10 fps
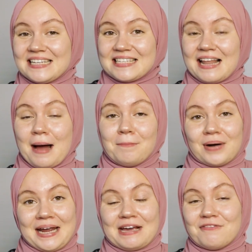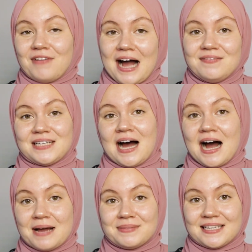Islam, praying 5
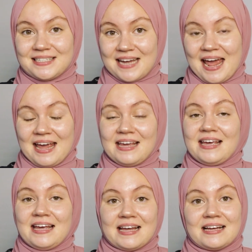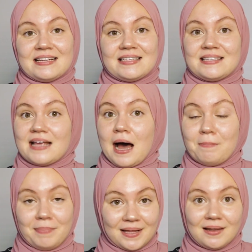times a day is a
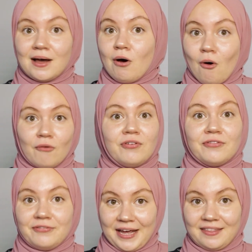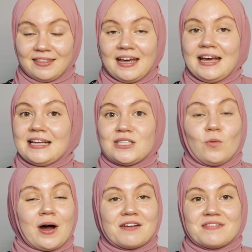pillar of faith. It's
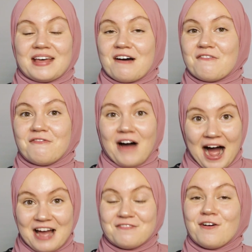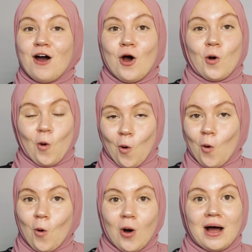one of the 5
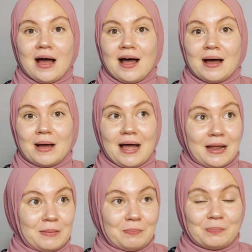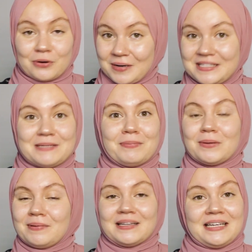core and principal
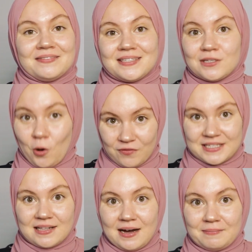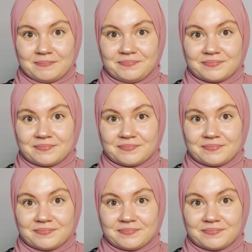beliefs of Islam.